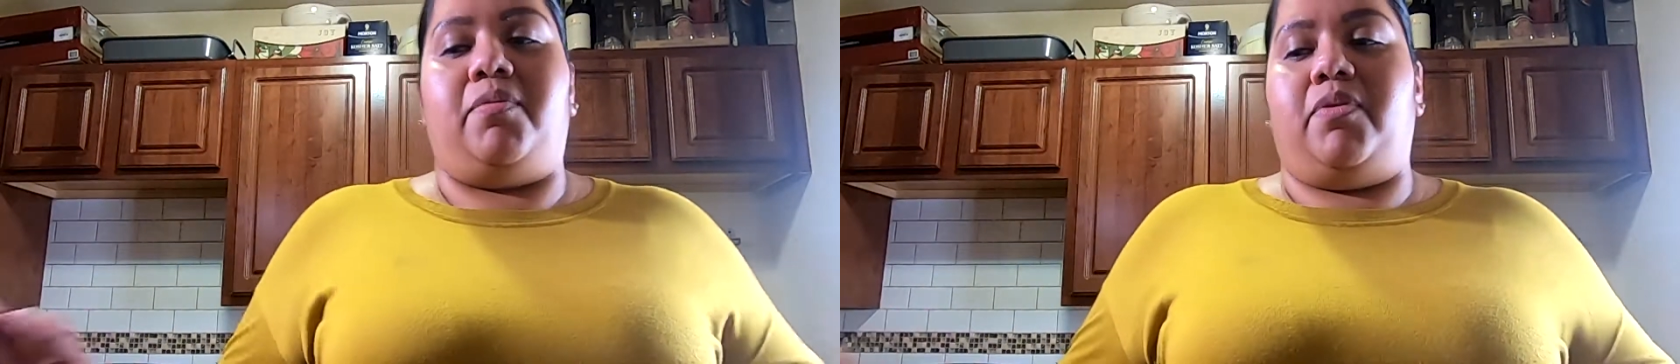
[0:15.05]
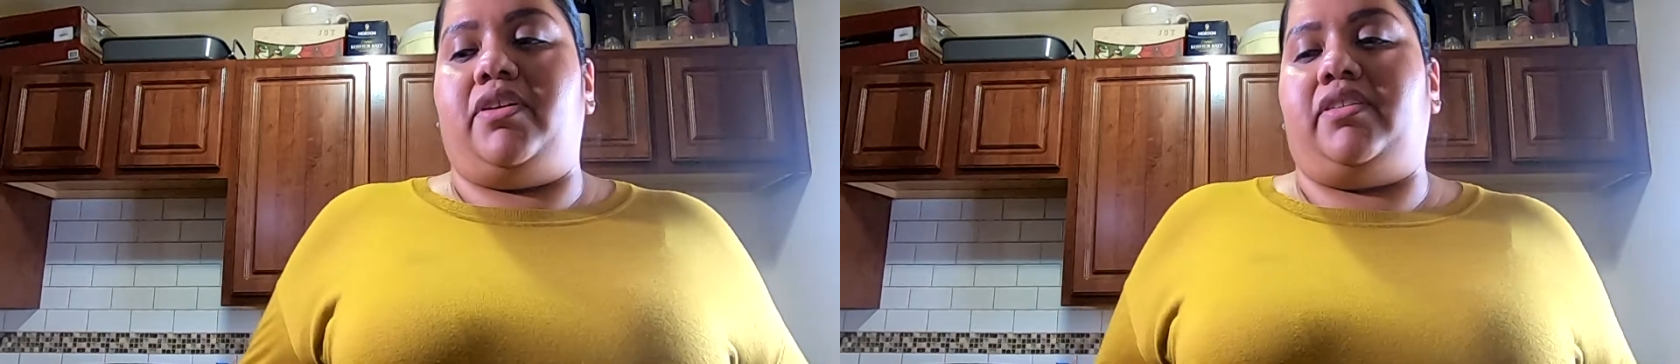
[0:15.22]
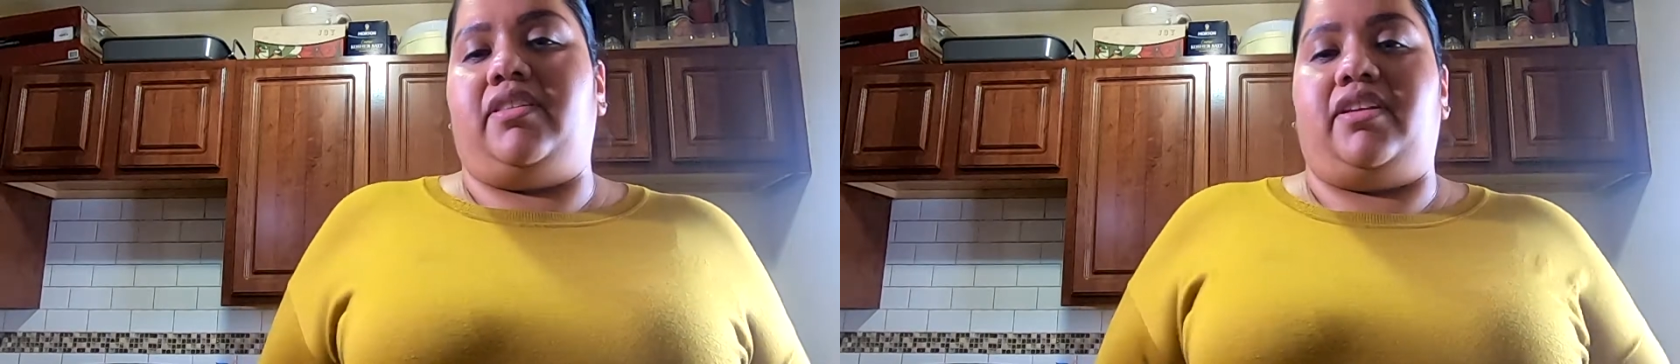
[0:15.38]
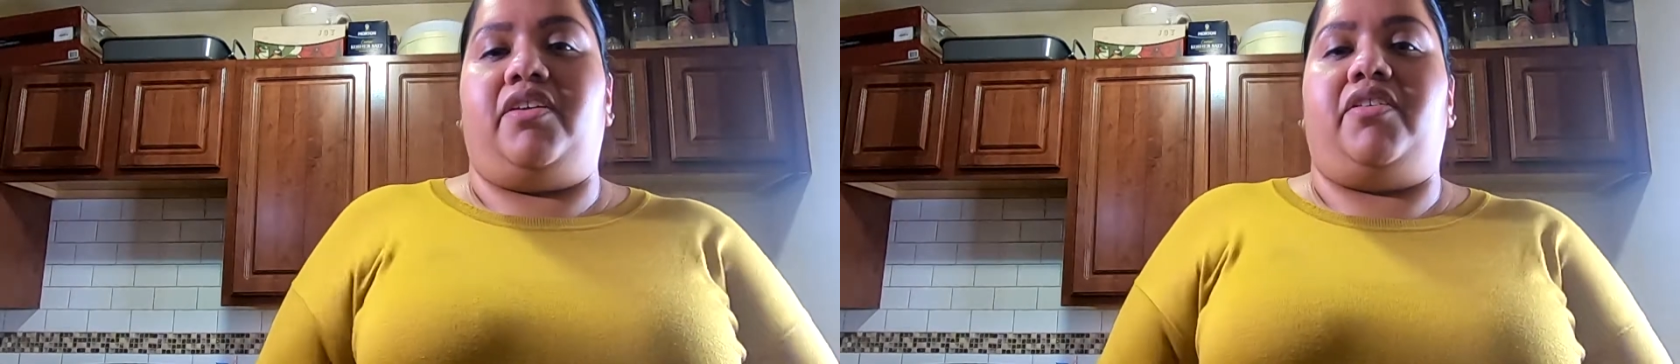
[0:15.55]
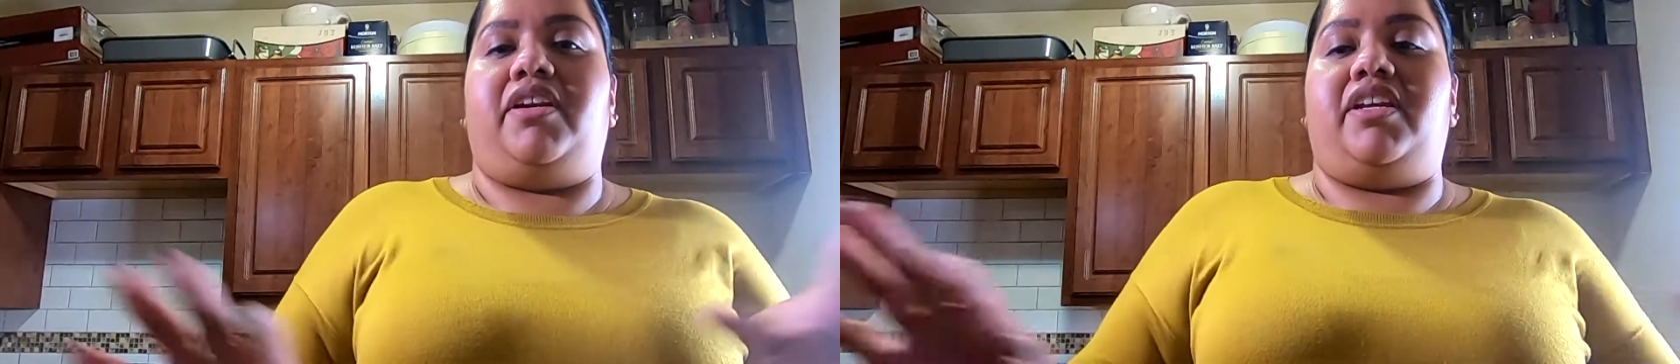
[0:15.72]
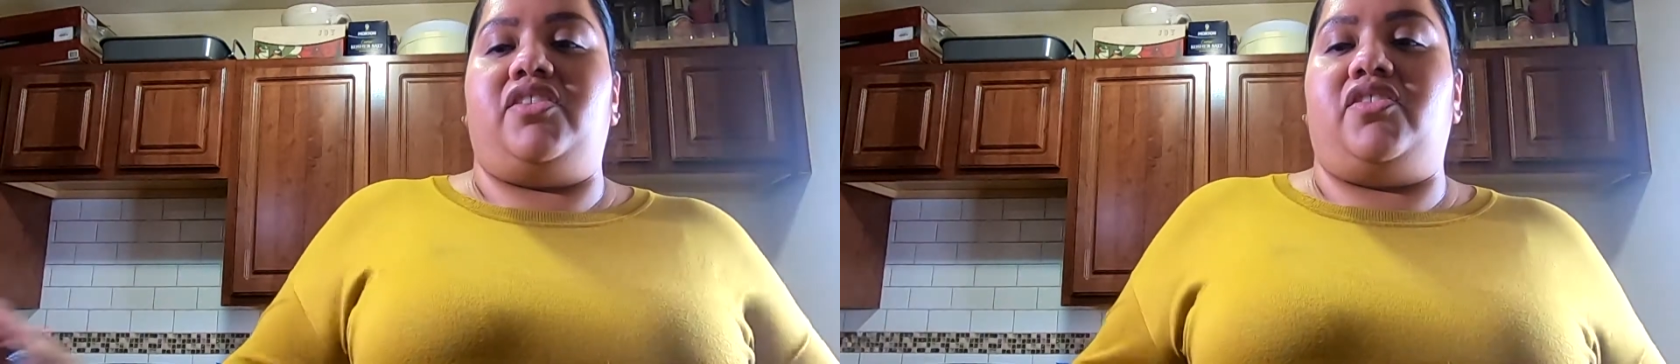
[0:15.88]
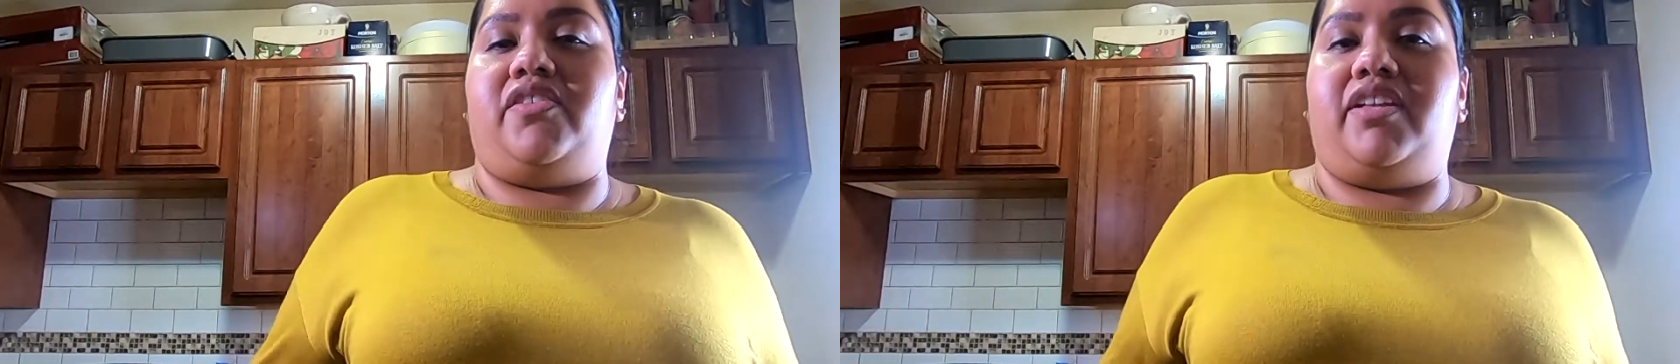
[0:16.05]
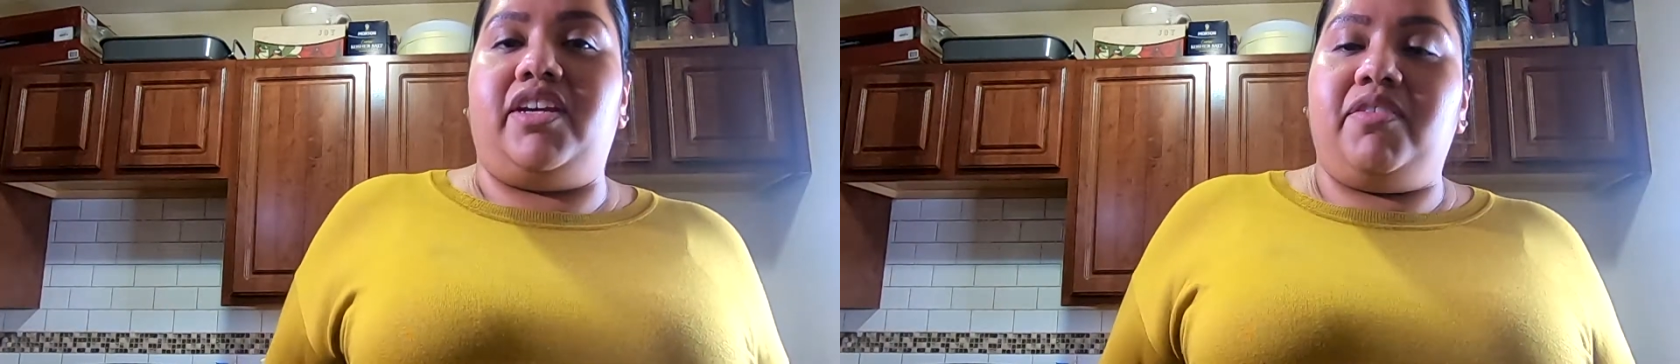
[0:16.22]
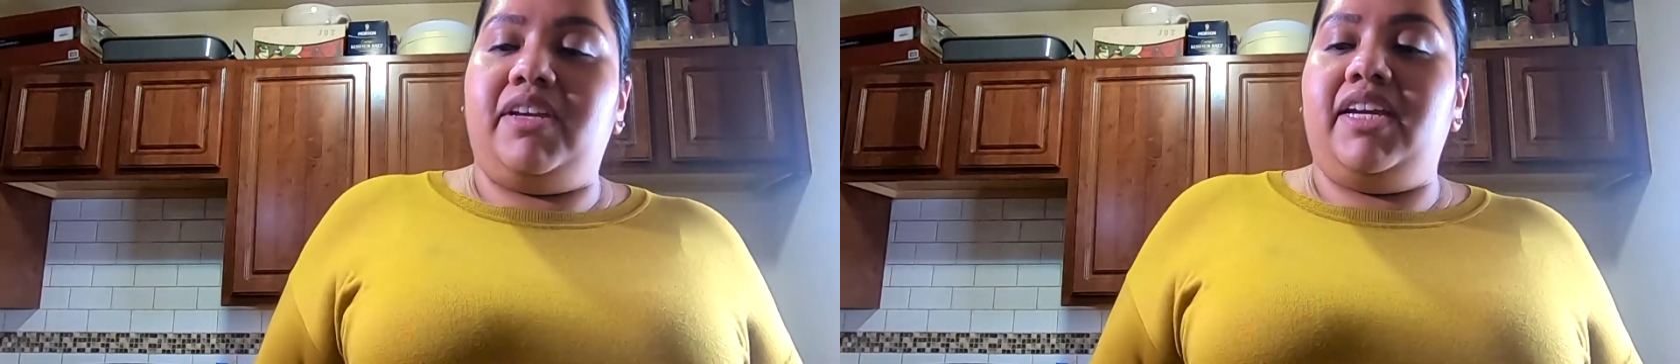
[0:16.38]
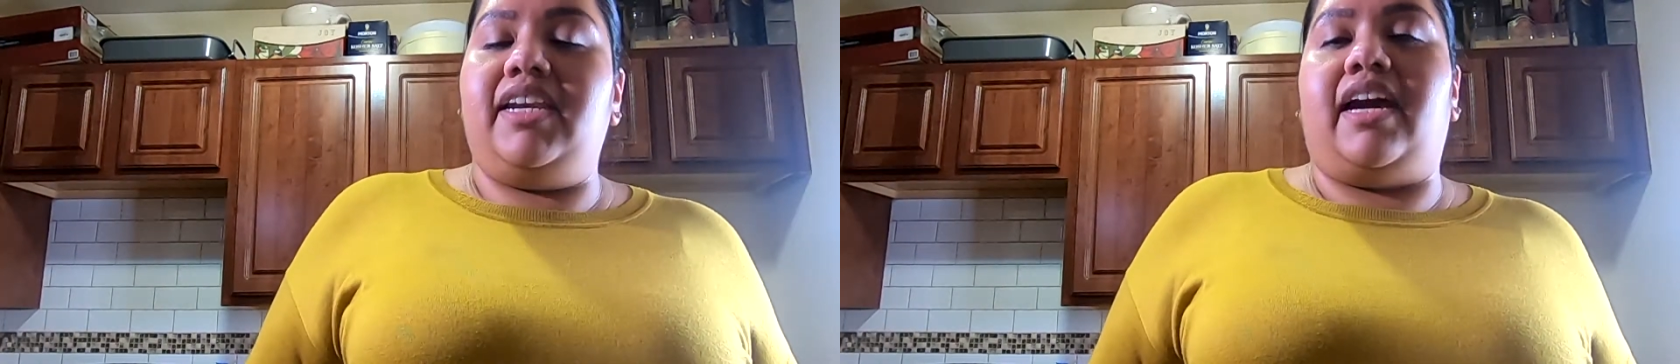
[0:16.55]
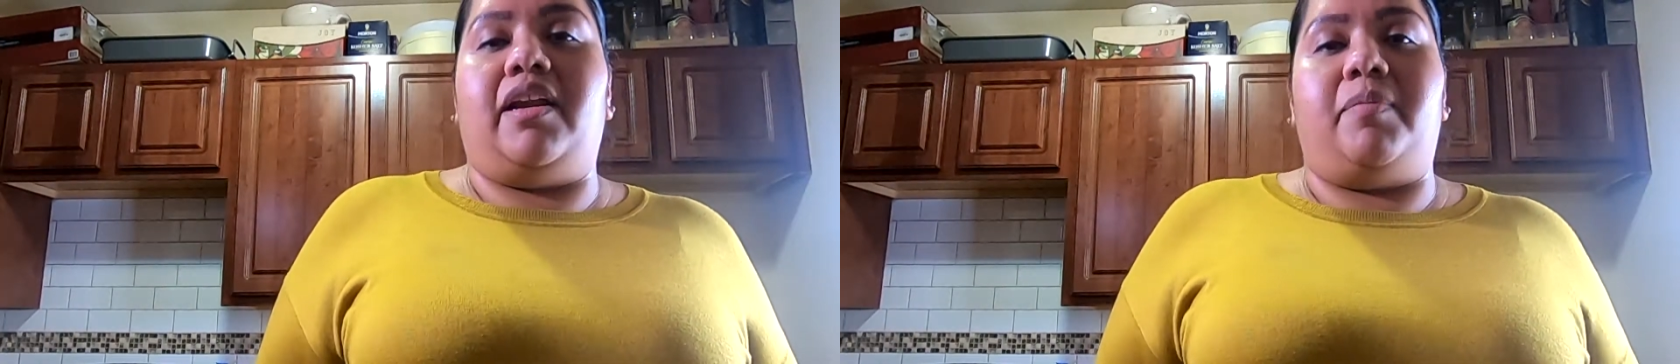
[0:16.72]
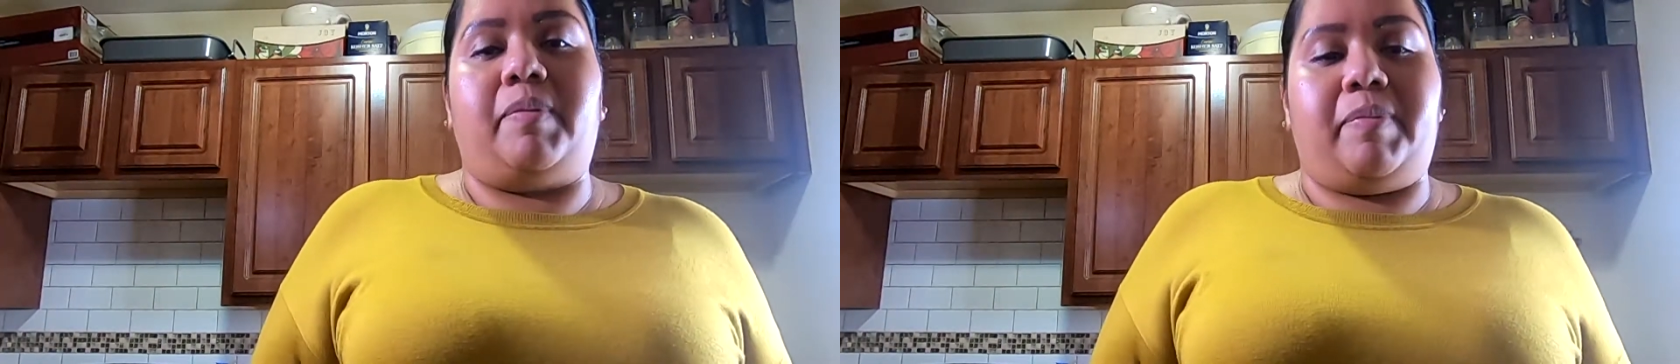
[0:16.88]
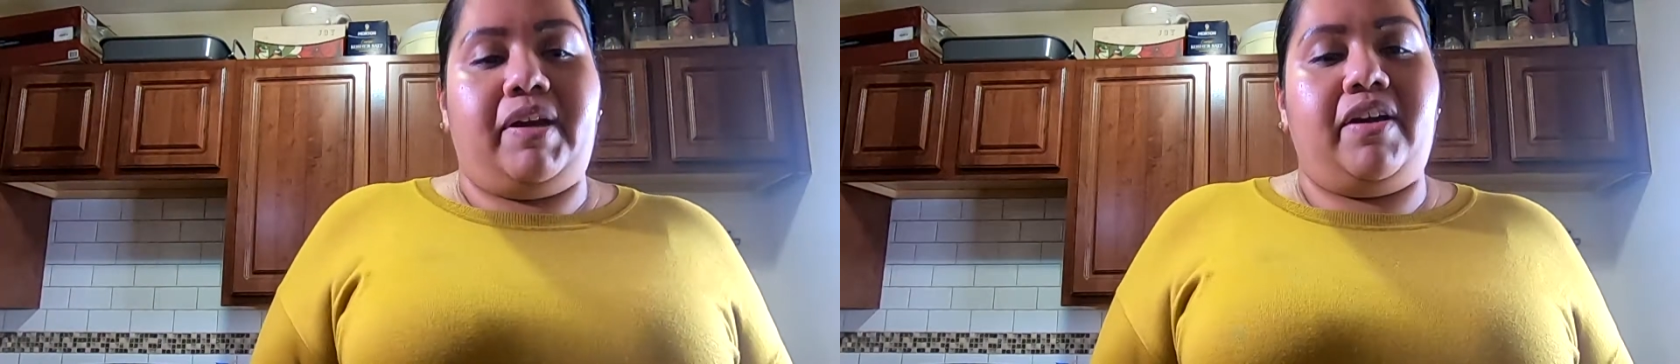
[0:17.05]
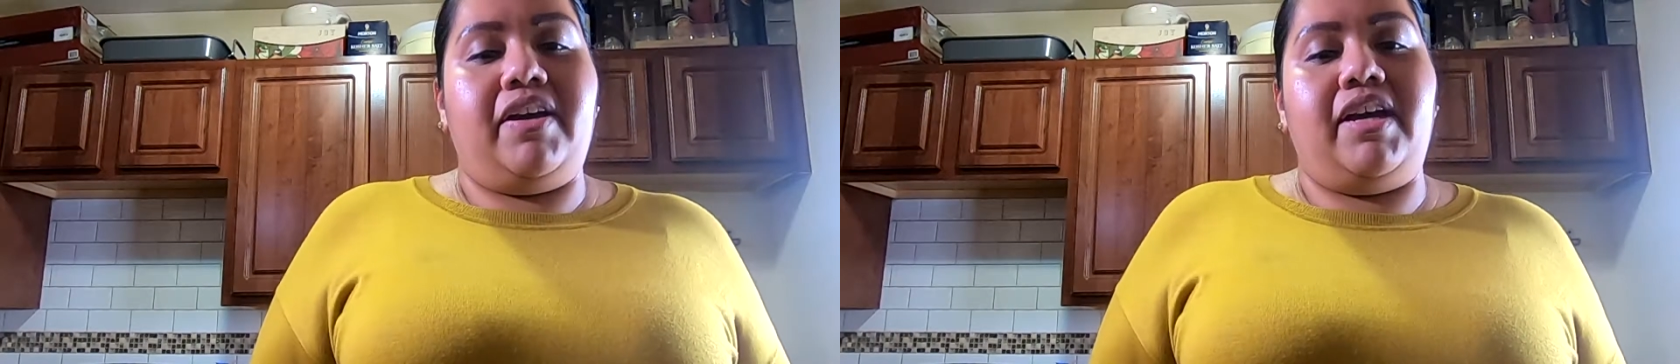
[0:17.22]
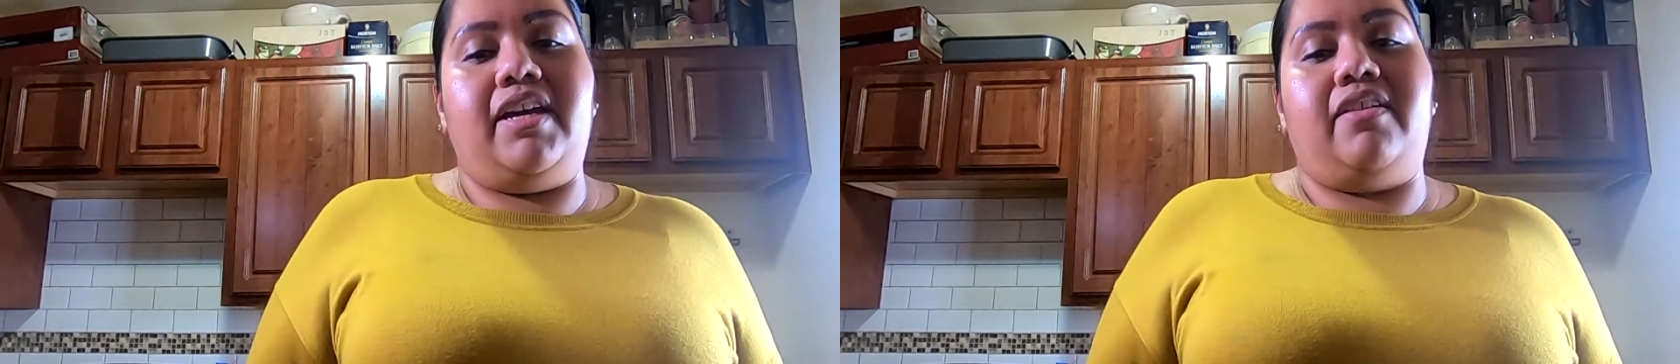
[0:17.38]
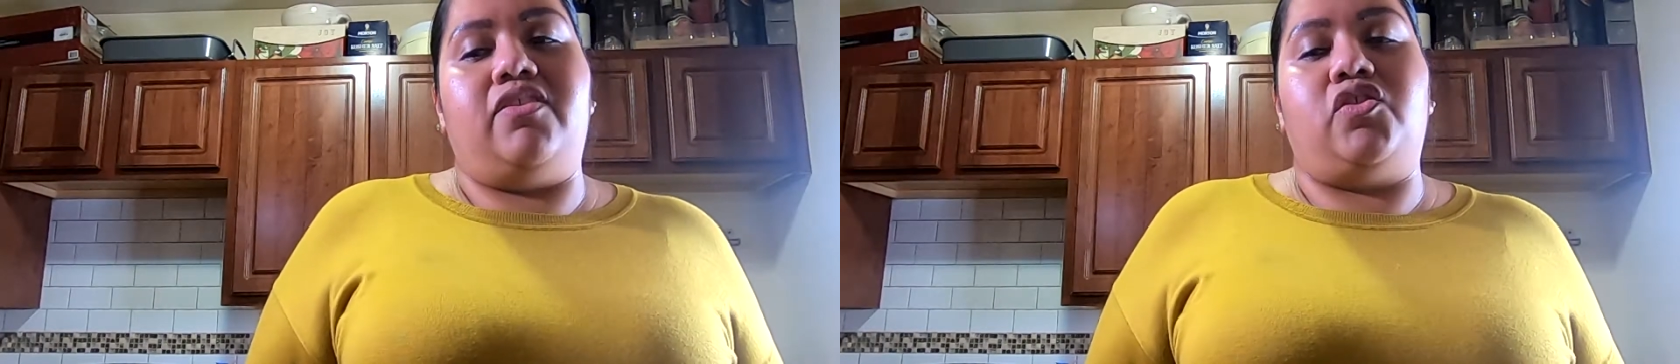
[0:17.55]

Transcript: what the ingredients are that you need, how to prepare it.